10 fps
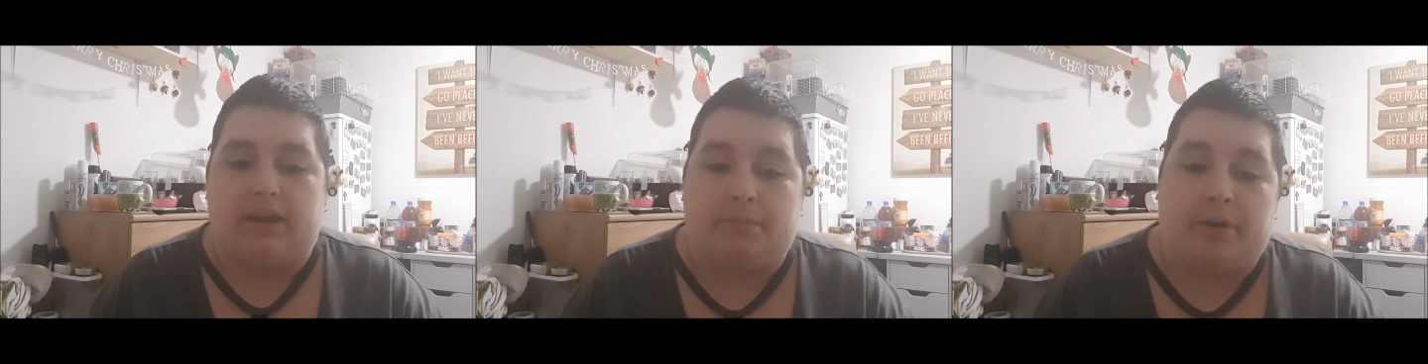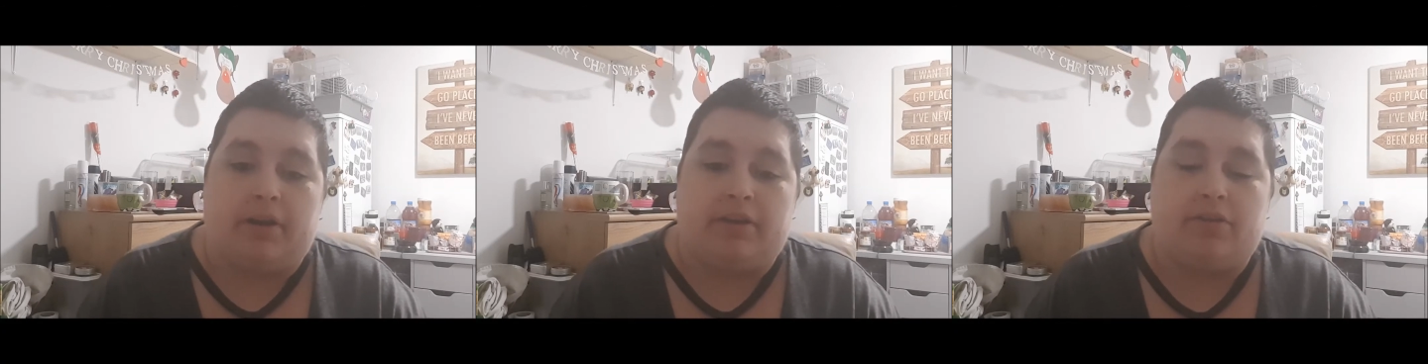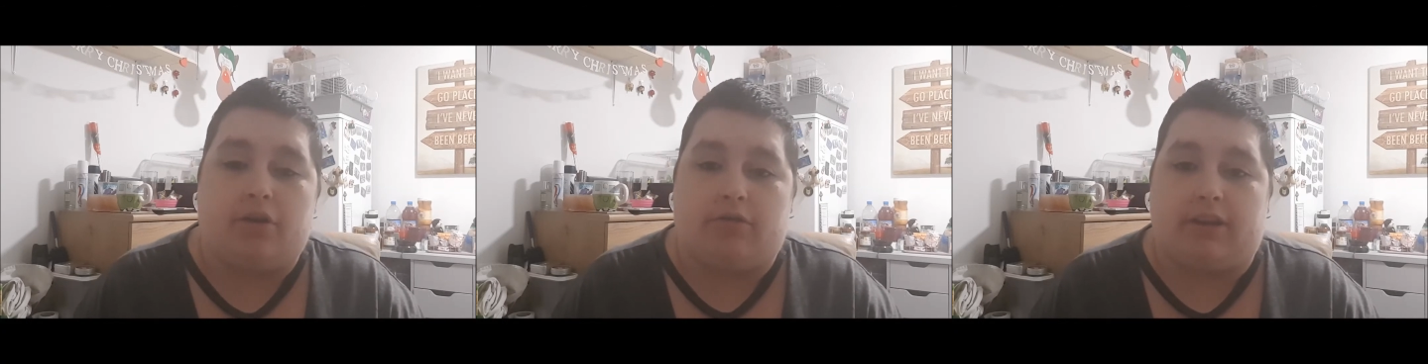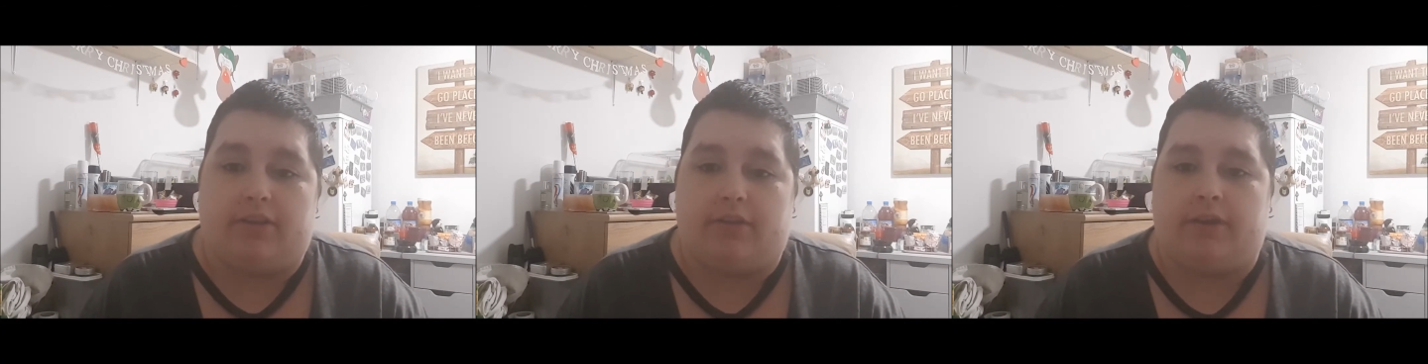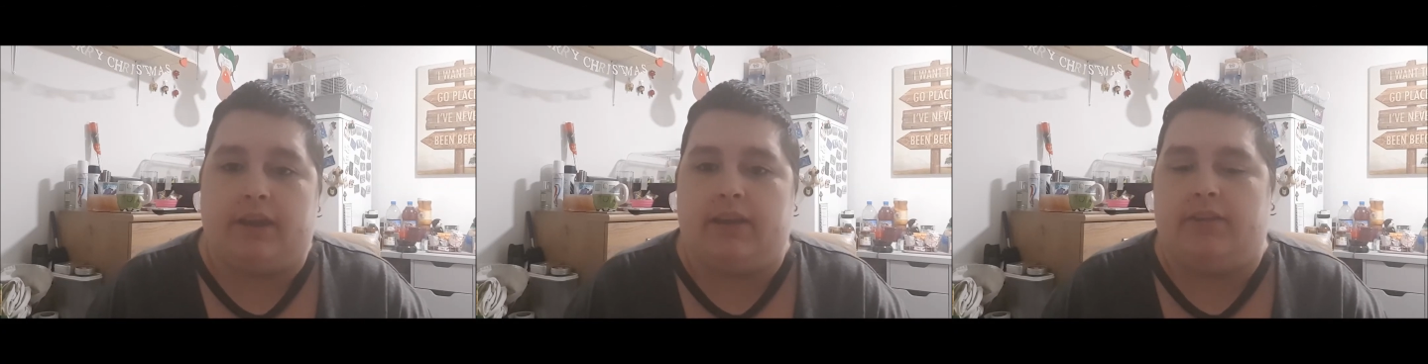But he's not aggressive.
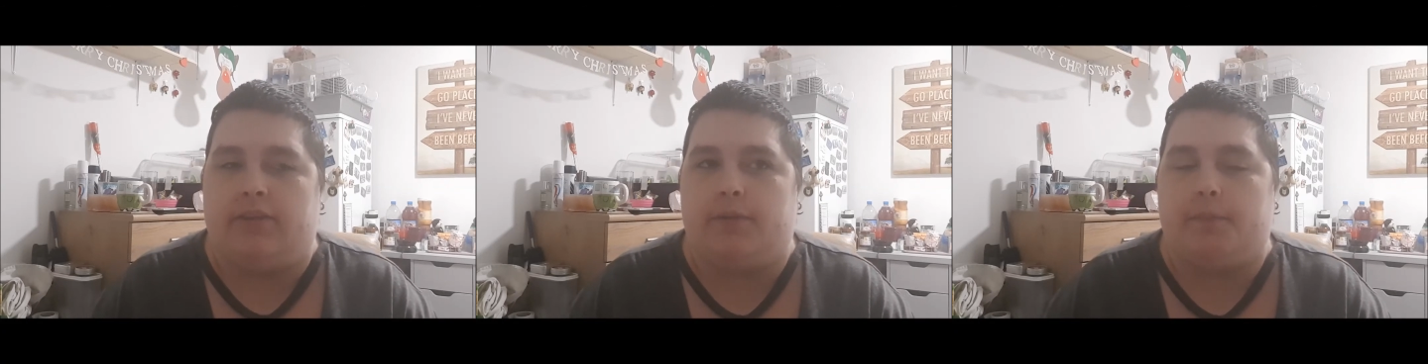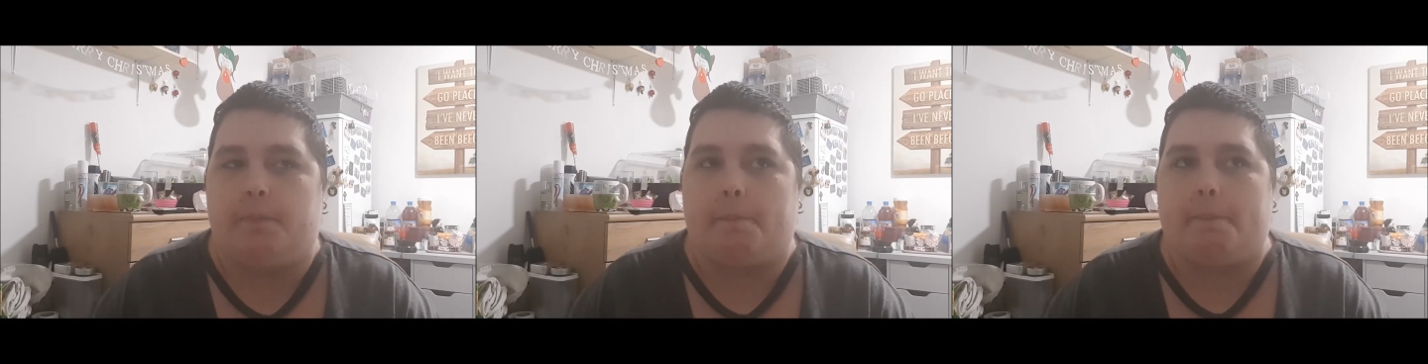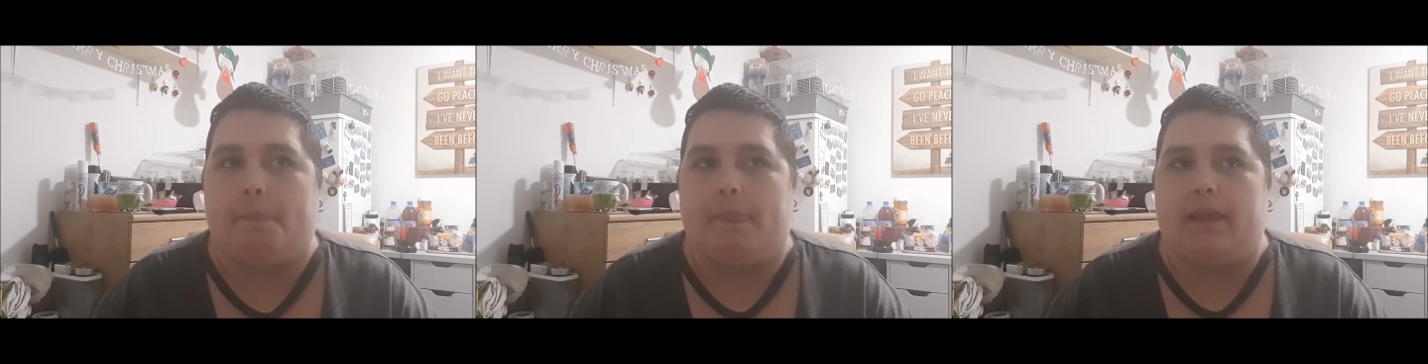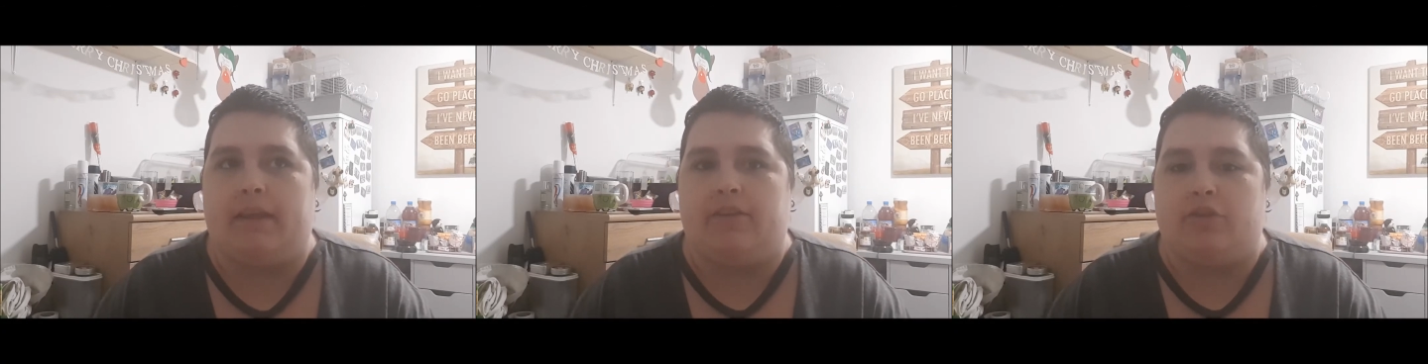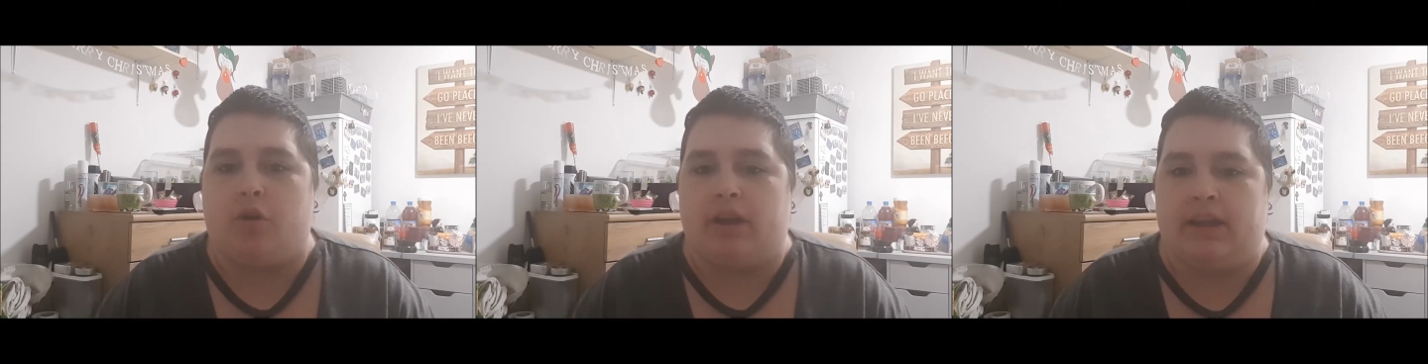He's
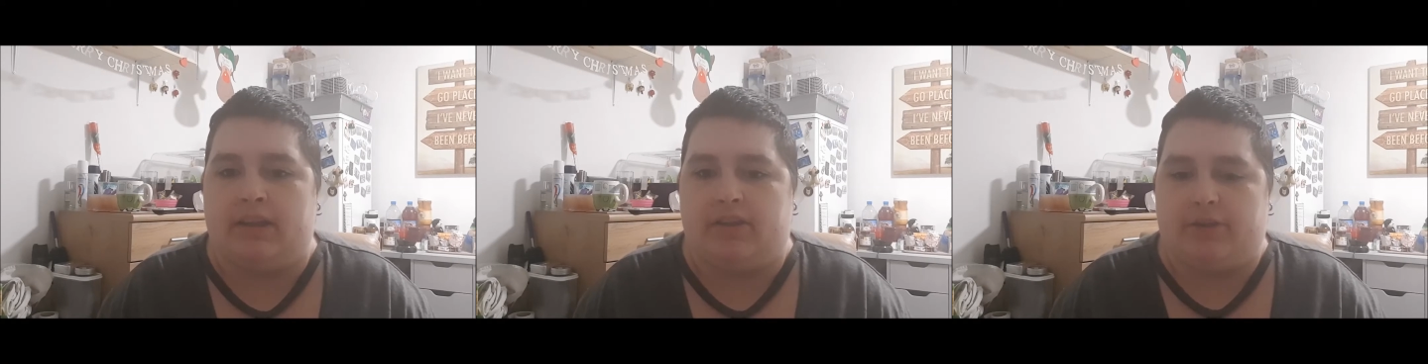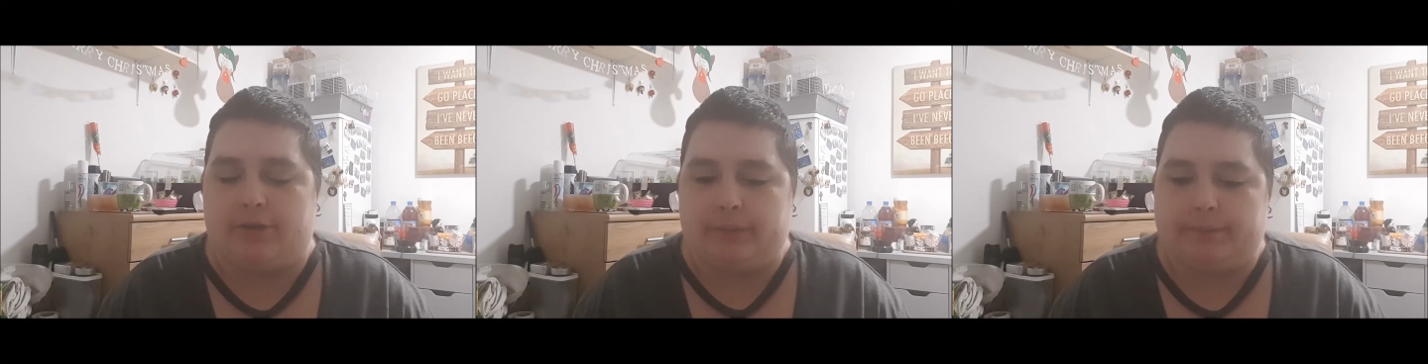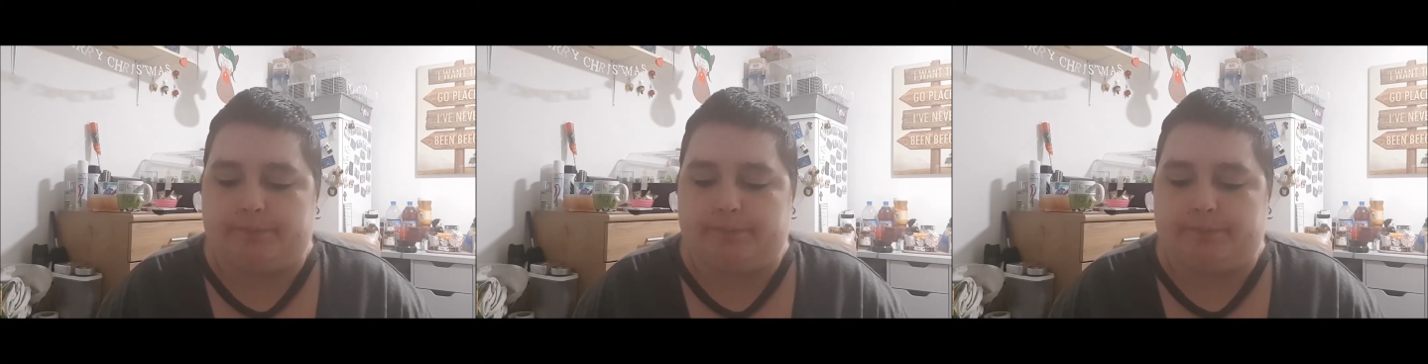got his